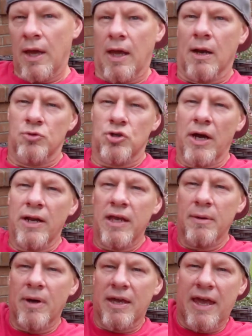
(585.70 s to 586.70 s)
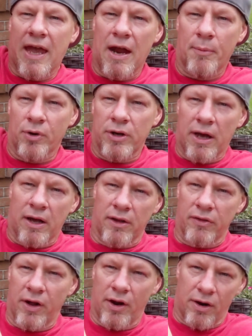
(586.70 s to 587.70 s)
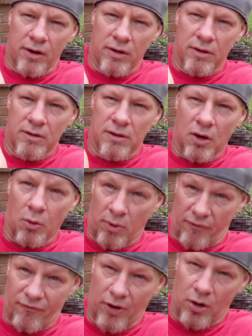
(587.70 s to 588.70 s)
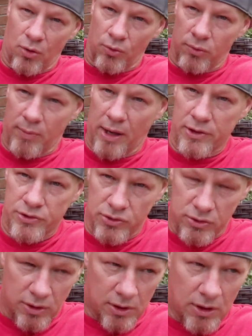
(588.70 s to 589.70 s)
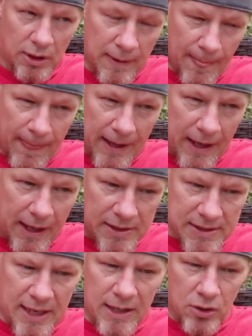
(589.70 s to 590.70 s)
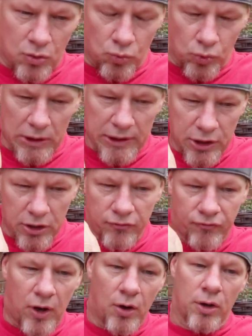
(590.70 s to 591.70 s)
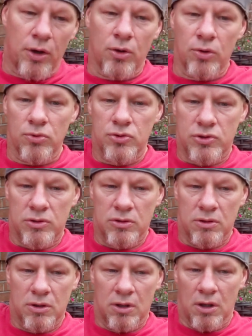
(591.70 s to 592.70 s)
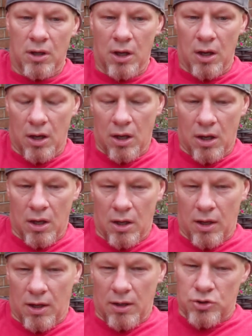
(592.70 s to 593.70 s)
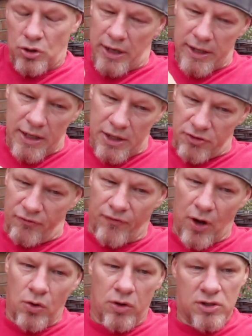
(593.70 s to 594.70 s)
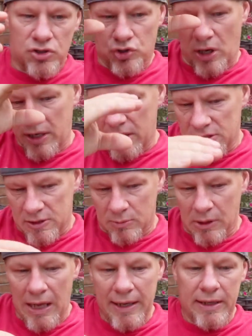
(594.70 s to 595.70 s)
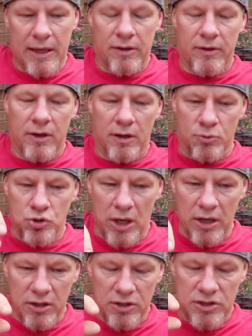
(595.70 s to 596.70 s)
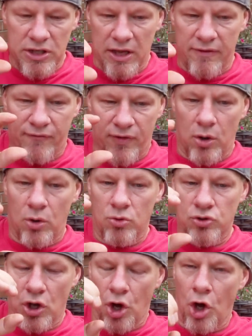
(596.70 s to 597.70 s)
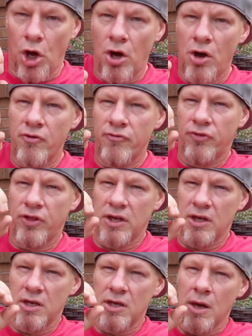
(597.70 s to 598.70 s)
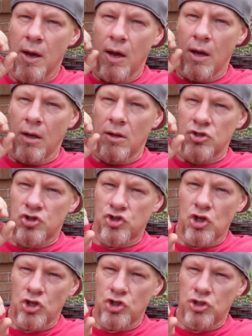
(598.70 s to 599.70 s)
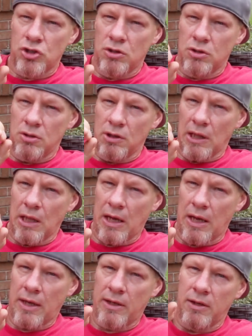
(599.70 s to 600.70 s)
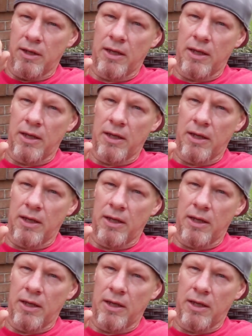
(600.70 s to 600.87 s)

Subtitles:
And I'm trying to get my camera down in there on my phone, mind you, and take really good photos. Try to get it to focus, try to get some light down in there, and I'm trying to take photos of the suction line